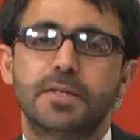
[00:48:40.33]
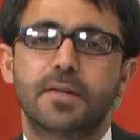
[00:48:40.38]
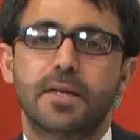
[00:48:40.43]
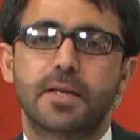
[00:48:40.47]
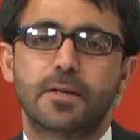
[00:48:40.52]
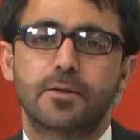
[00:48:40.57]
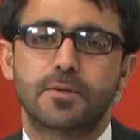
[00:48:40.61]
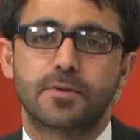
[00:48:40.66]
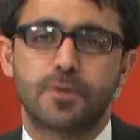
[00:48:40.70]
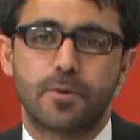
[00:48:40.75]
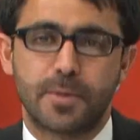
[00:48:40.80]
thank
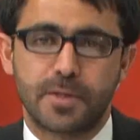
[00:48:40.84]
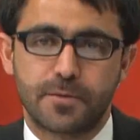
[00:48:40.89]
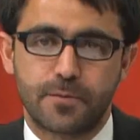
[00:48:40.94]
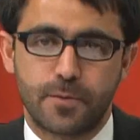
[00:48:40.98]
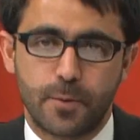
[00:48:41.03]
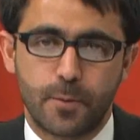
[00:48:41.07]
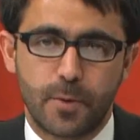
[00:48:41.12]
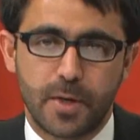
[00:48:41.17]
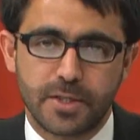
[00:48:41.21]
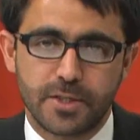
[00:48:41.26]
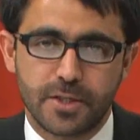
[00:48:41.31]
you so much for
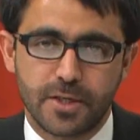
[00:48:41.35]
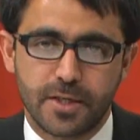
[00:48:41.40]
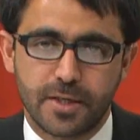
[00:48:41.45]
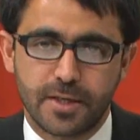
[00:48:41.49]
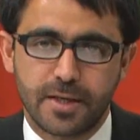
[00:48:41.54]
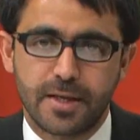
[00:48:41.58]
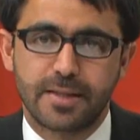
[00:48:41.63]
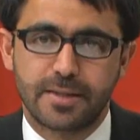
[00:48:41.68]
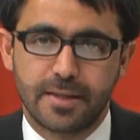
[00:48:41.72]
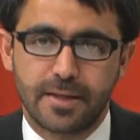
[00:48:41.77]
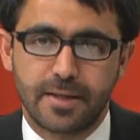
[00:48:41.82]
watching.
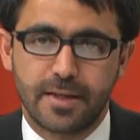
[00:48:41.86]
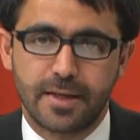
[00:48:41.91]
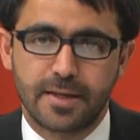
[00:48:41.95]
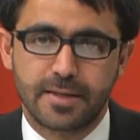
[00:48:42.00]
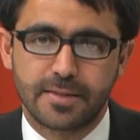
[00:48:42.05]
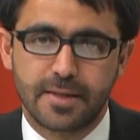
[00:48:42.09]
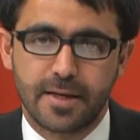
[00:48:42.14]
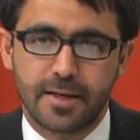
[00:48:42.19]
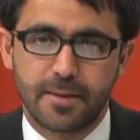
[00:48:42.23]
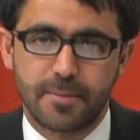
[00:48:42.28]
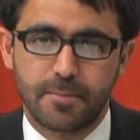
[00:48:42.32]
Until next
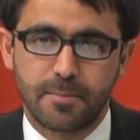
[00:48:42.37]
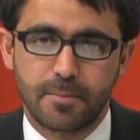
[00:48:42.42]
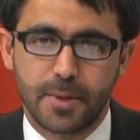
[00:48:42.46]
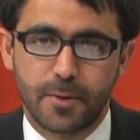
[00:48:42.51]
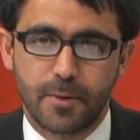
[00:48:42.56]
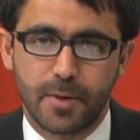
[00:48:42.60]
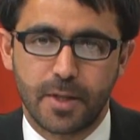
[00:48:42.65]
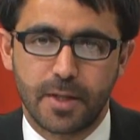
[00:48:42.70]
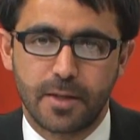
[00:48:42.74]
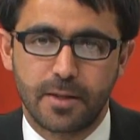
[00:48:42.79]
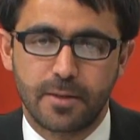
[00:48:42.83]
time, be
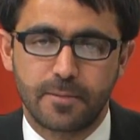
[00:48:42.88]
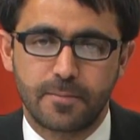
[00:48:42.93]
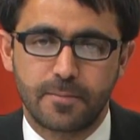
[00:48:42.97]
well.